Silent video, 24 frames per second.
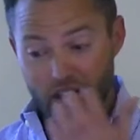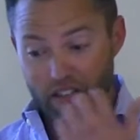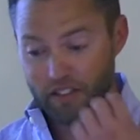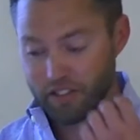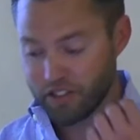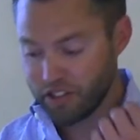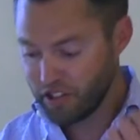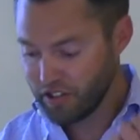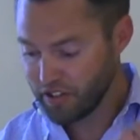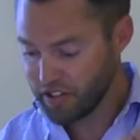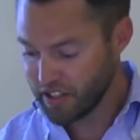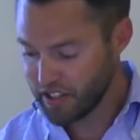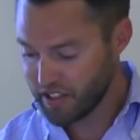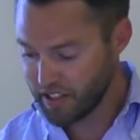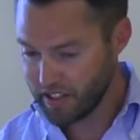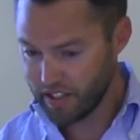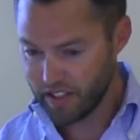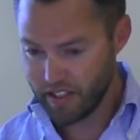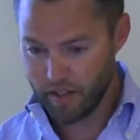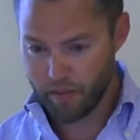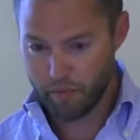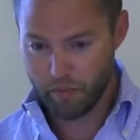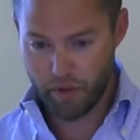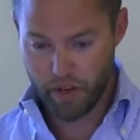long as you
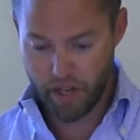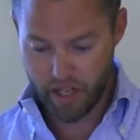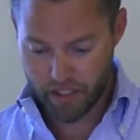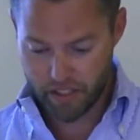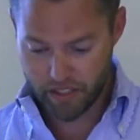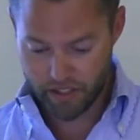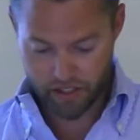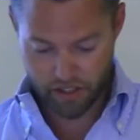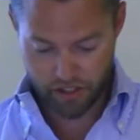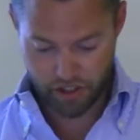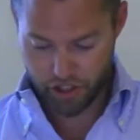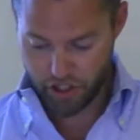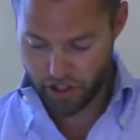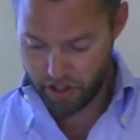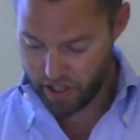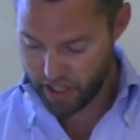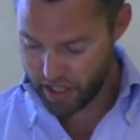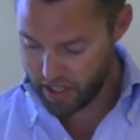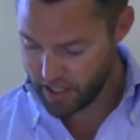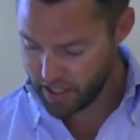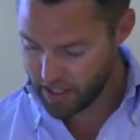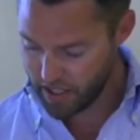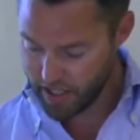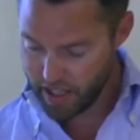can embrace the
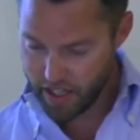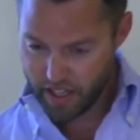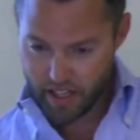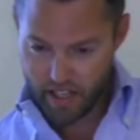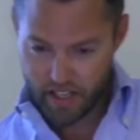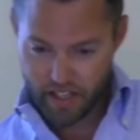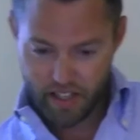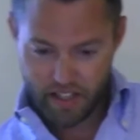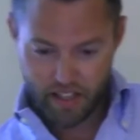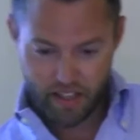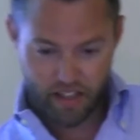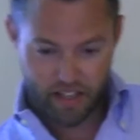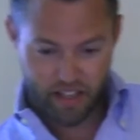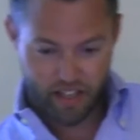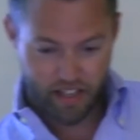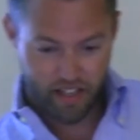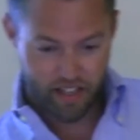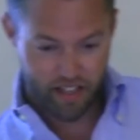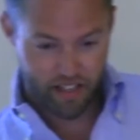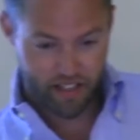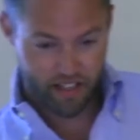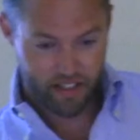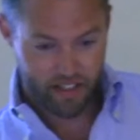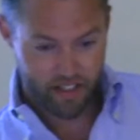journey,
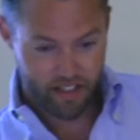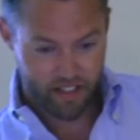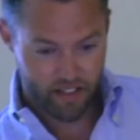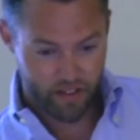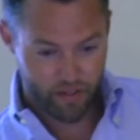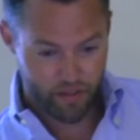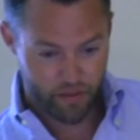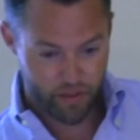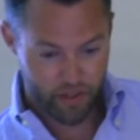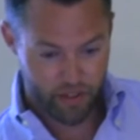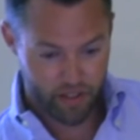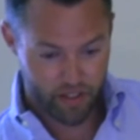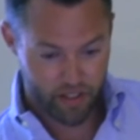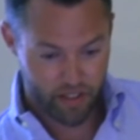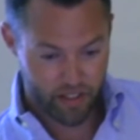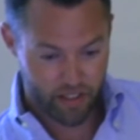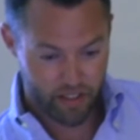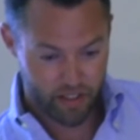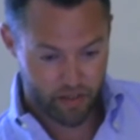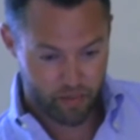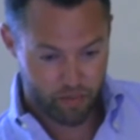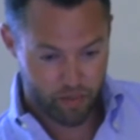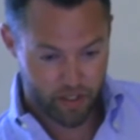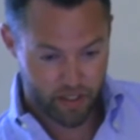then it
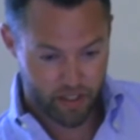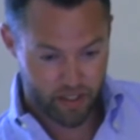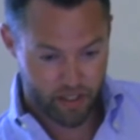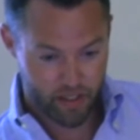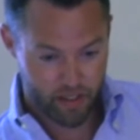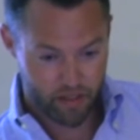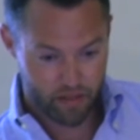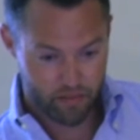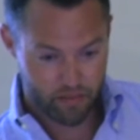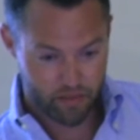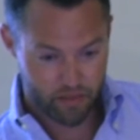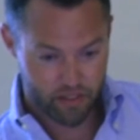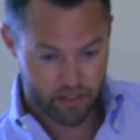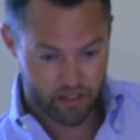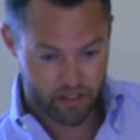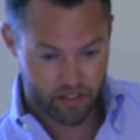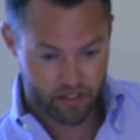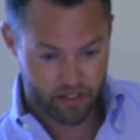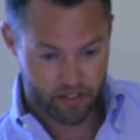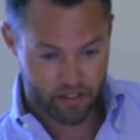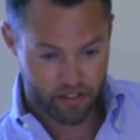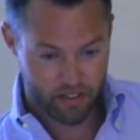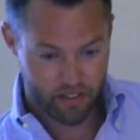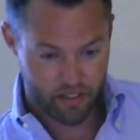really
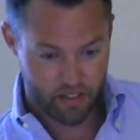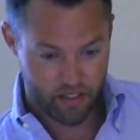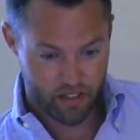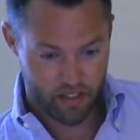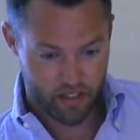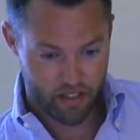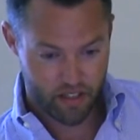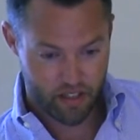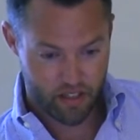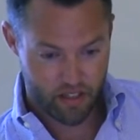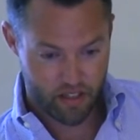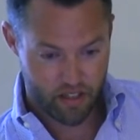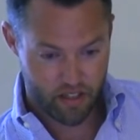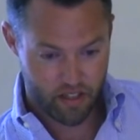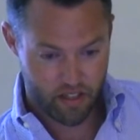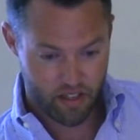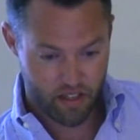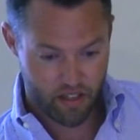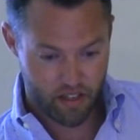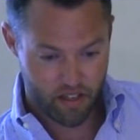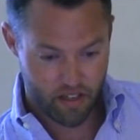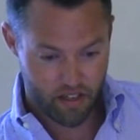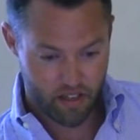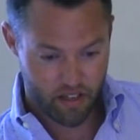becomes
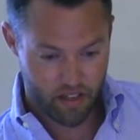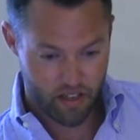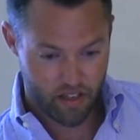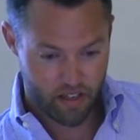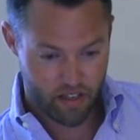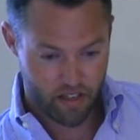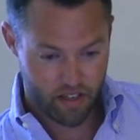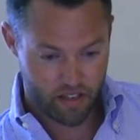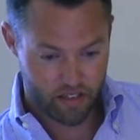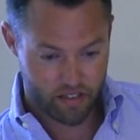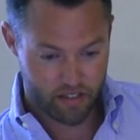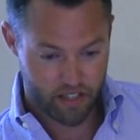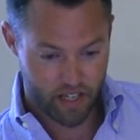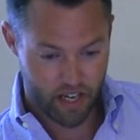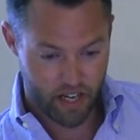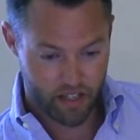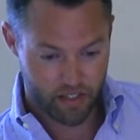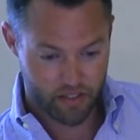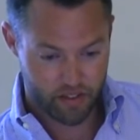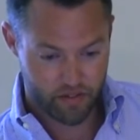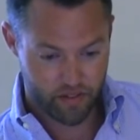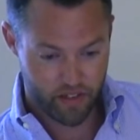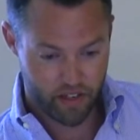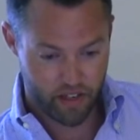a
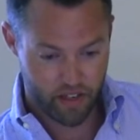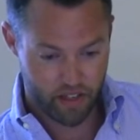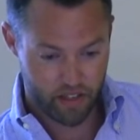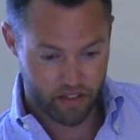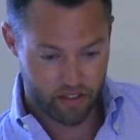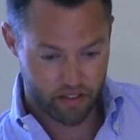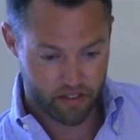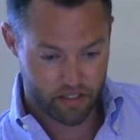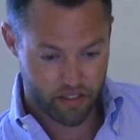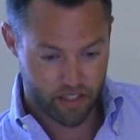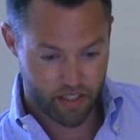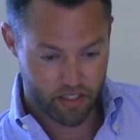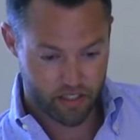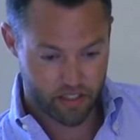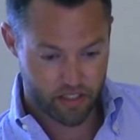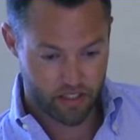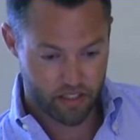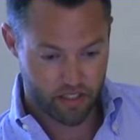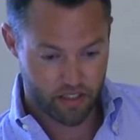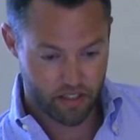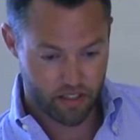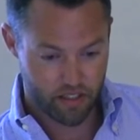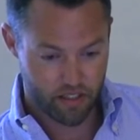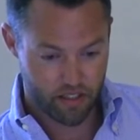satisfying,
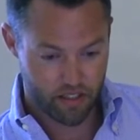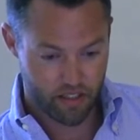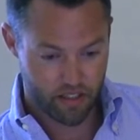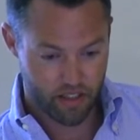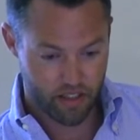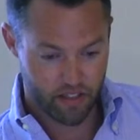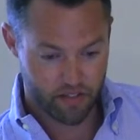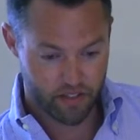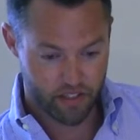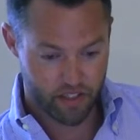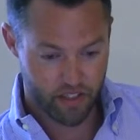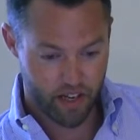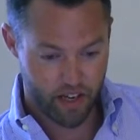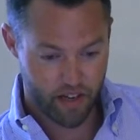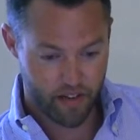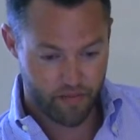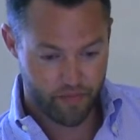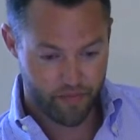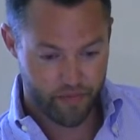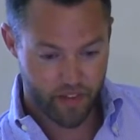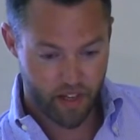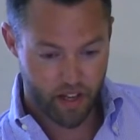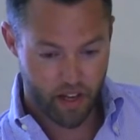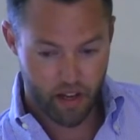sexy
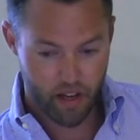lifestyle.